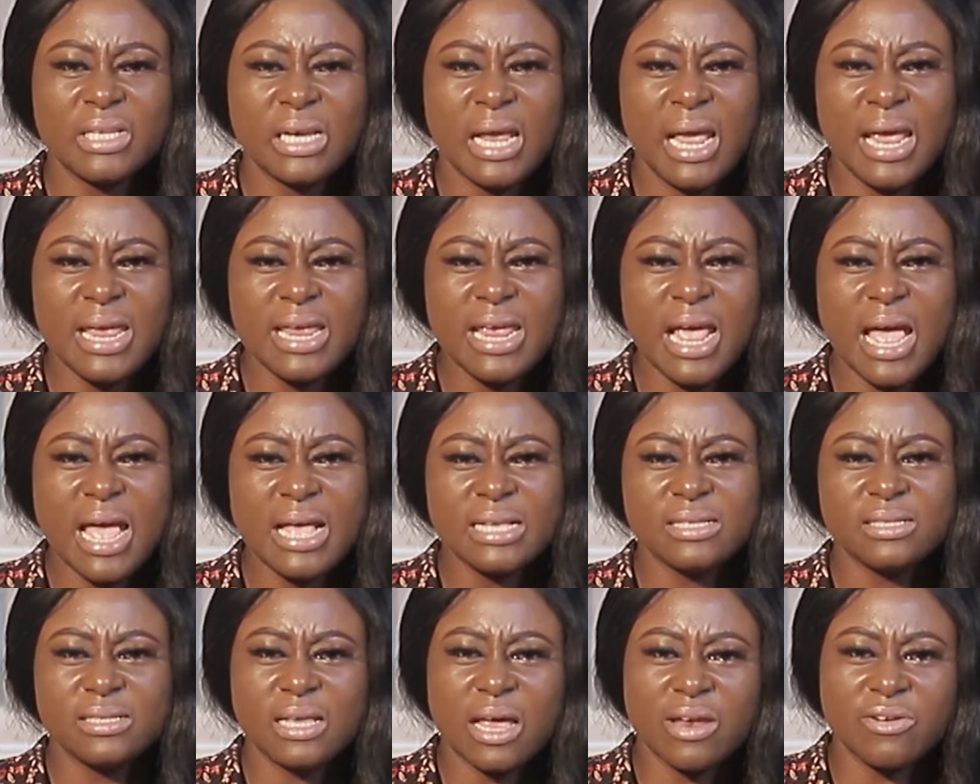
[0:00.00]

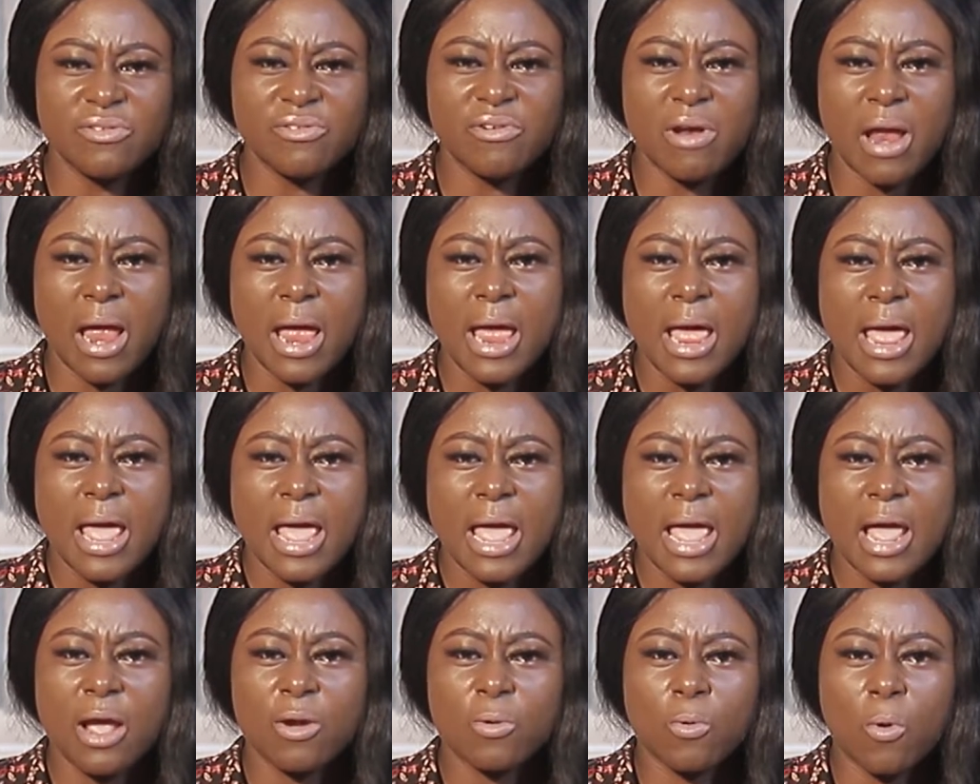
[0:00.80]
eye Sandrah
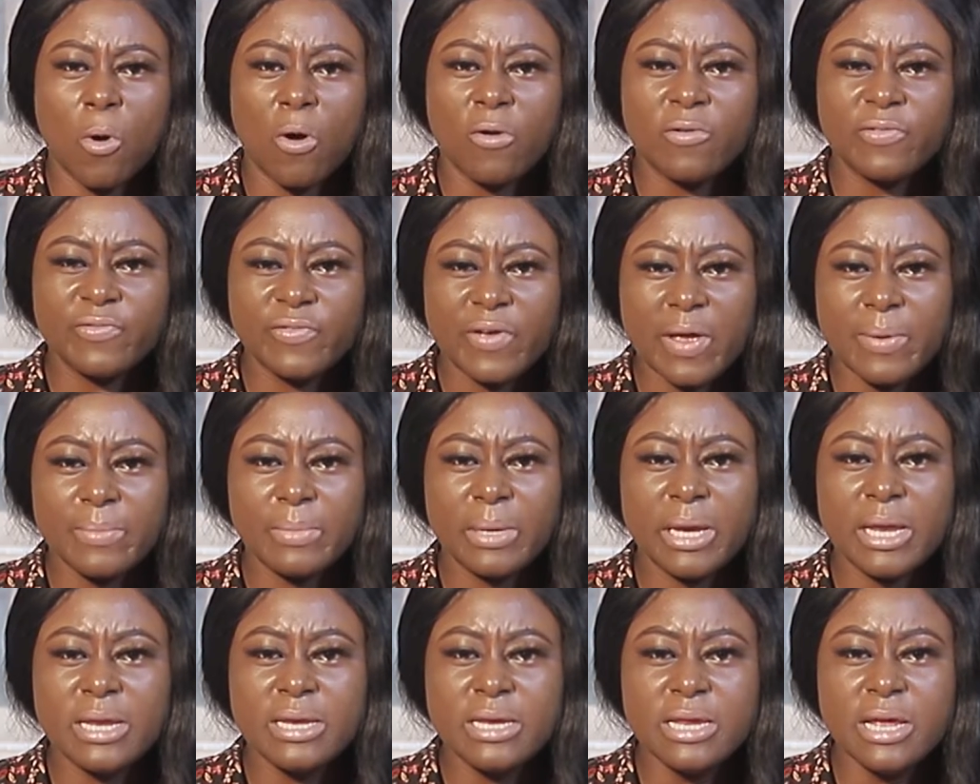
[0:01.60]
en
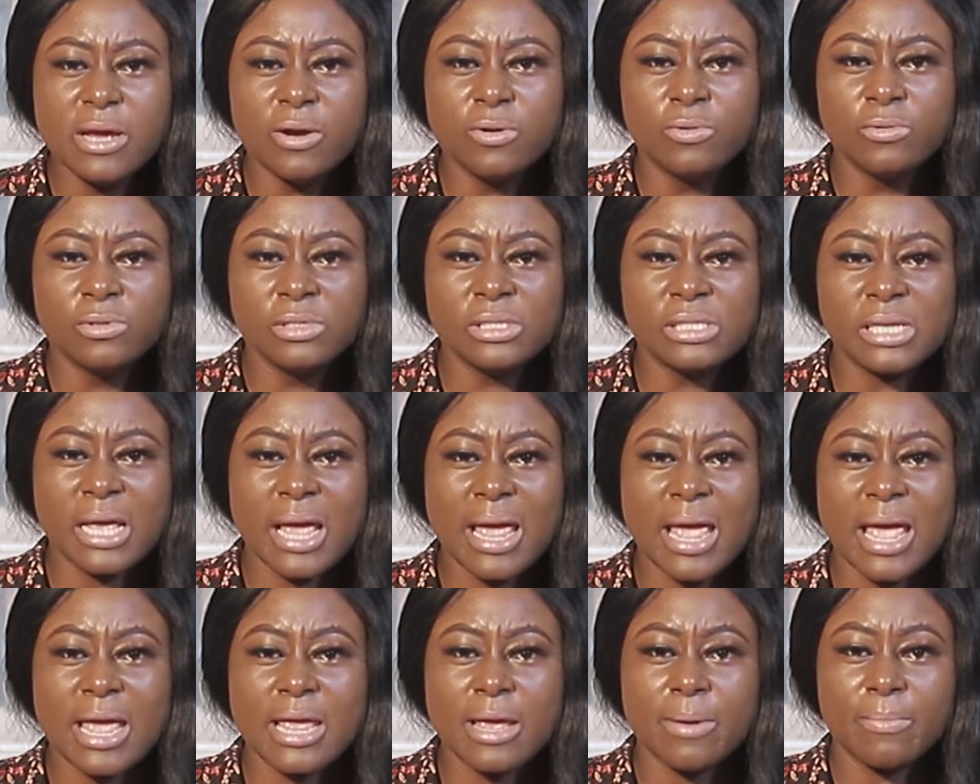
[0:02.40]
confirm ni ehu
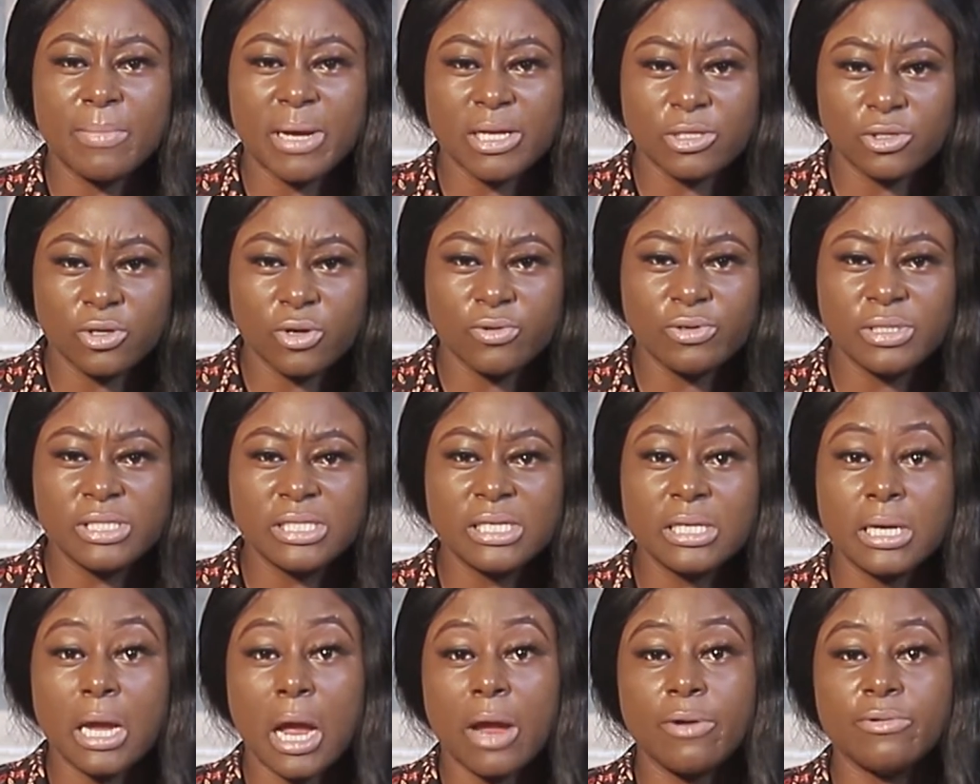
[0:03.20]
se eye
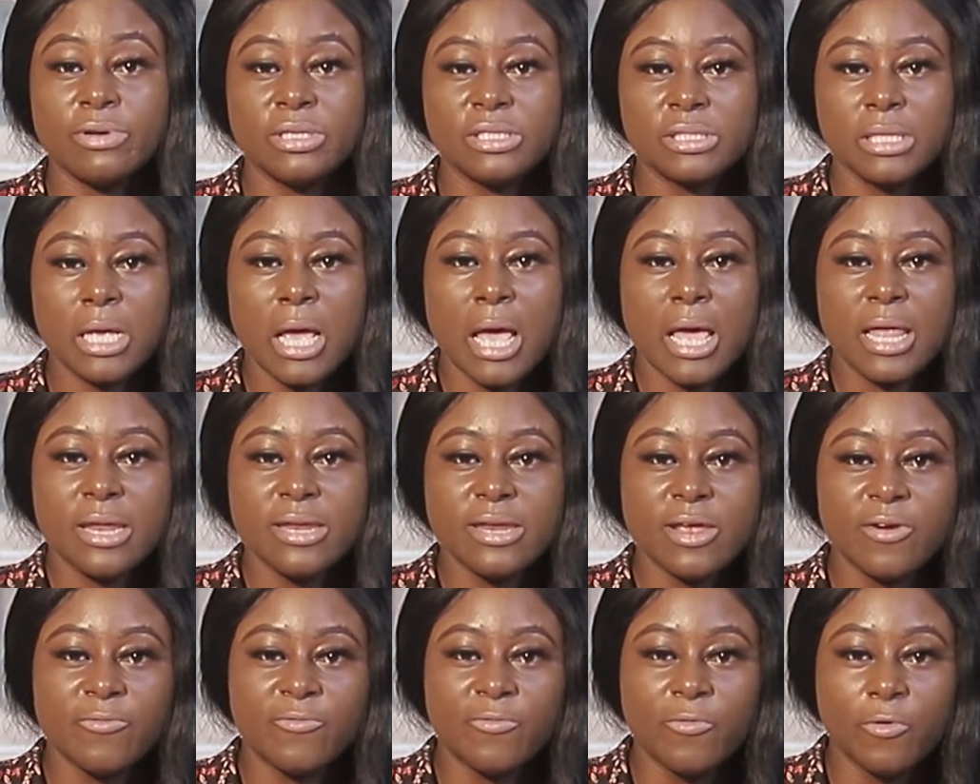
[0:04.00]
majority carries
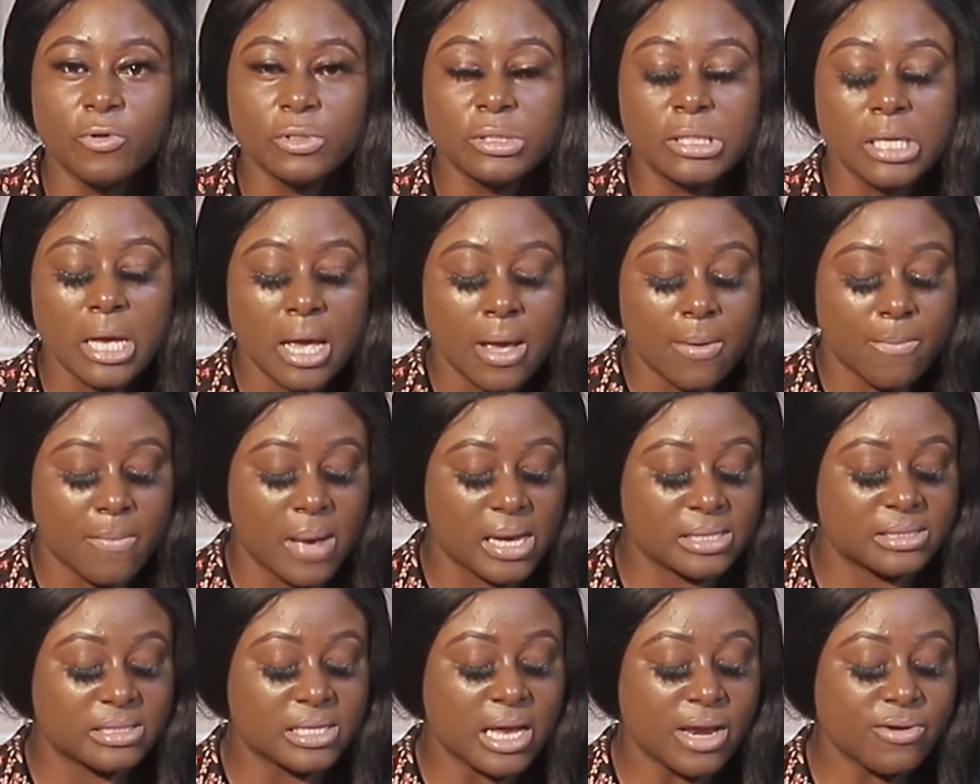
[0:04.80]
the vote
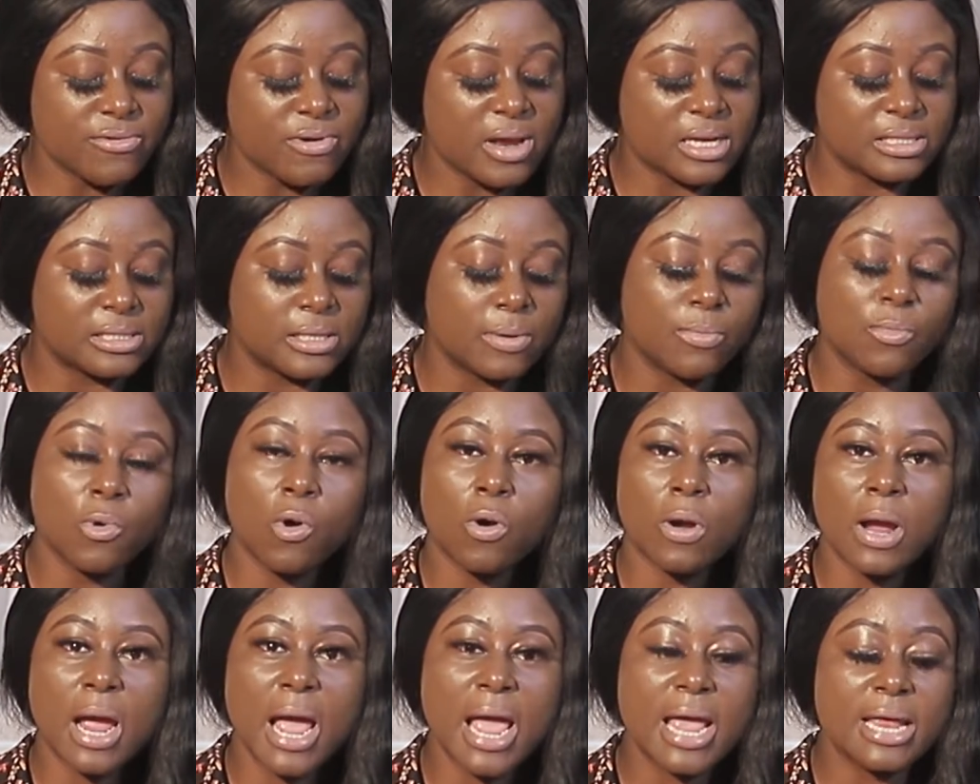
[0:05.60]
but Sandrah some
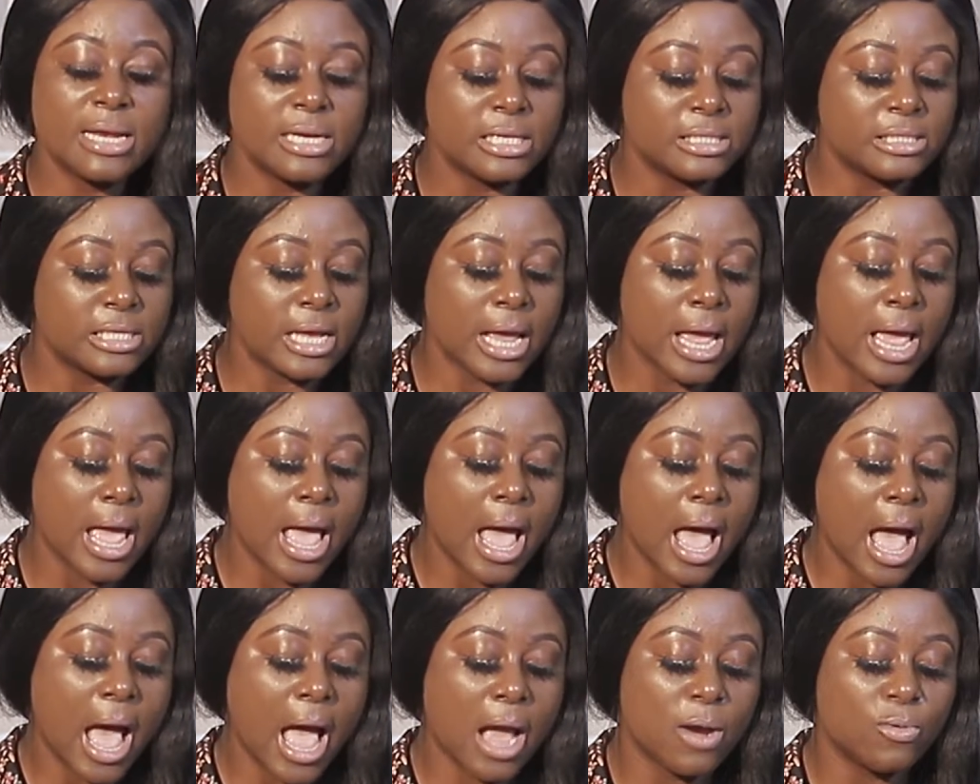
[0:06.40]
more kind say
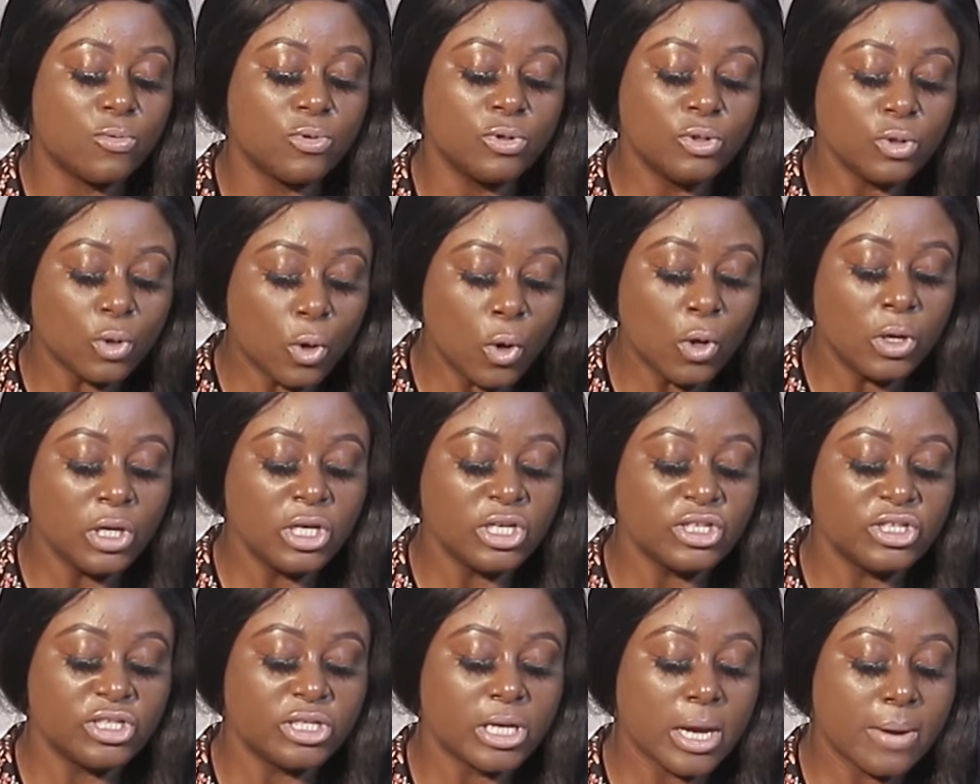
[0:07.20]
I would
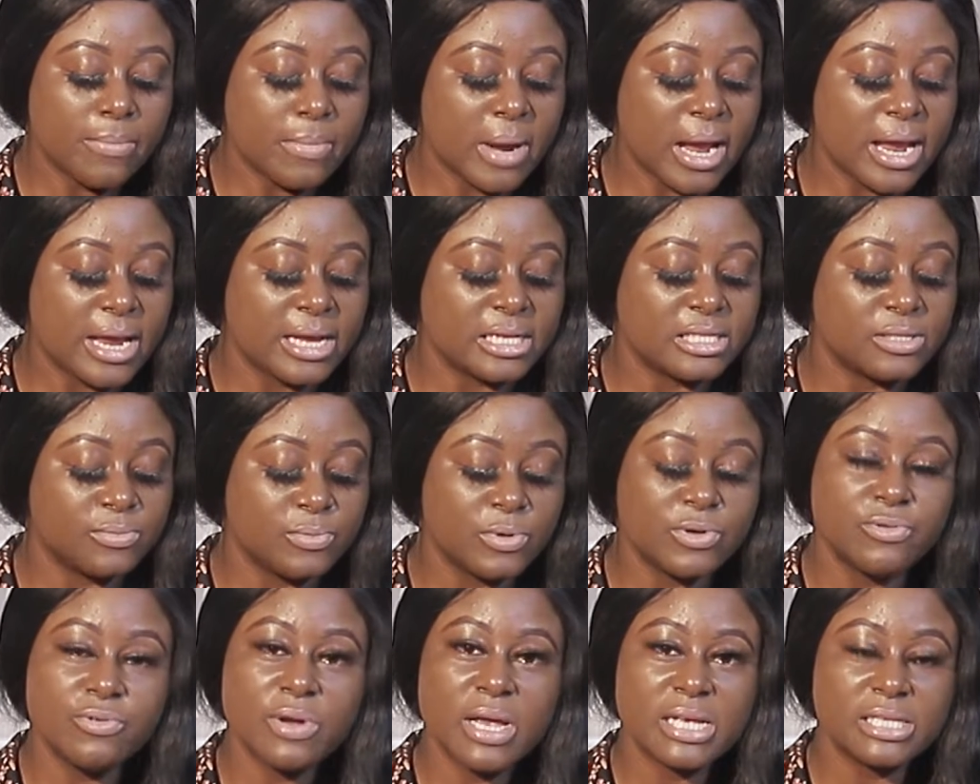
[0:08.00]
only share my
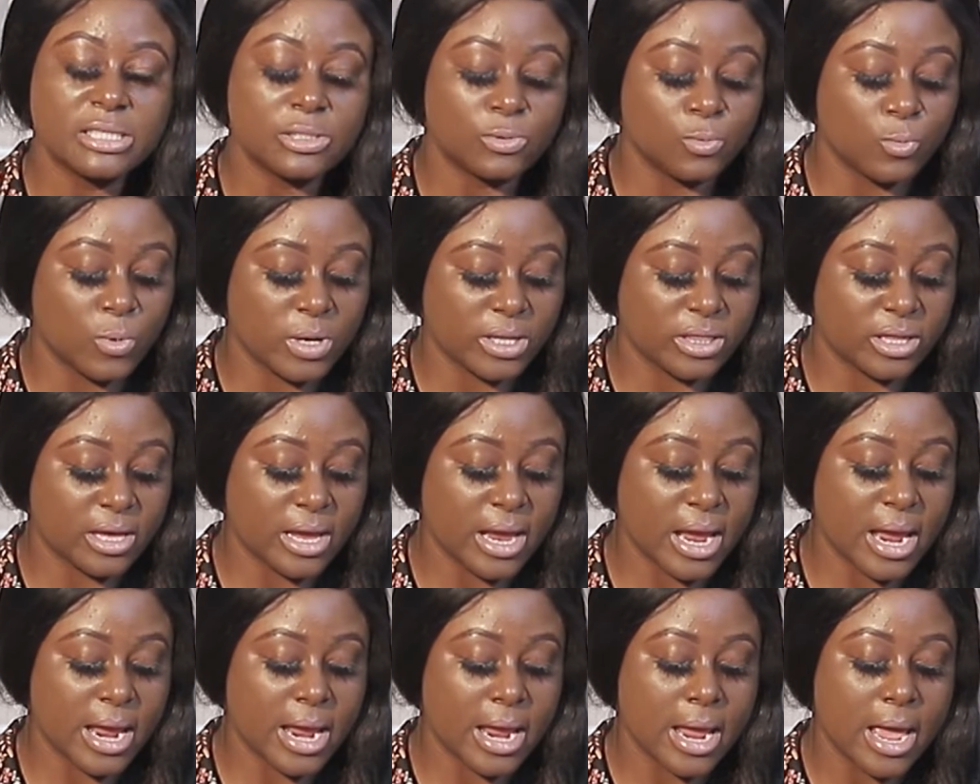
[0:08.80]
experience with
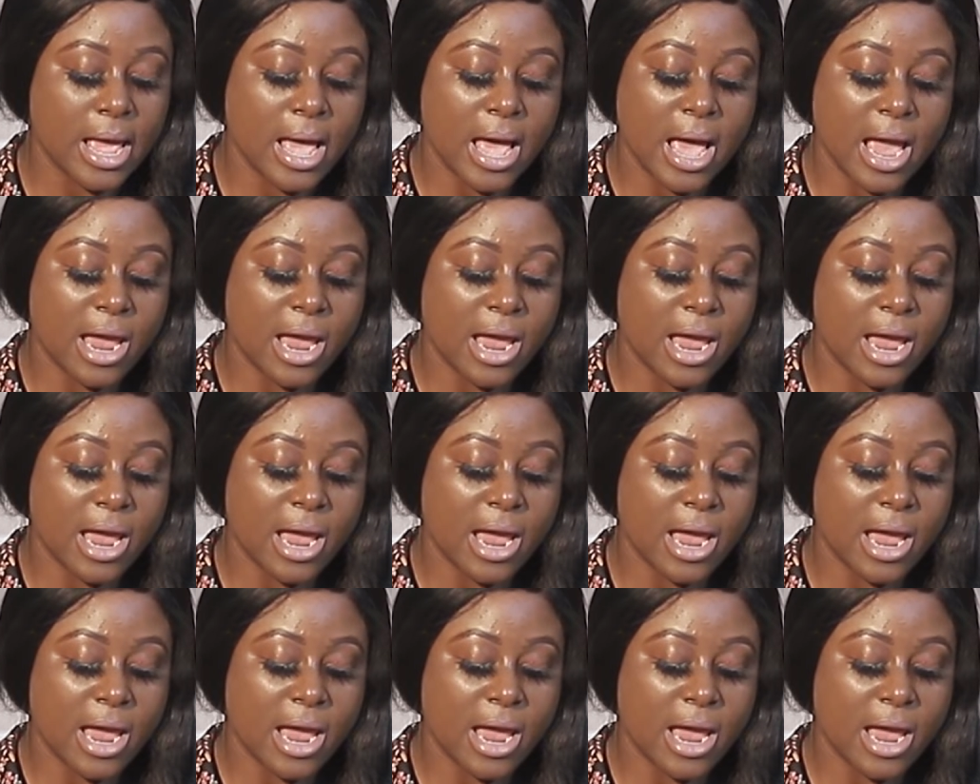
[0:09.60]
her.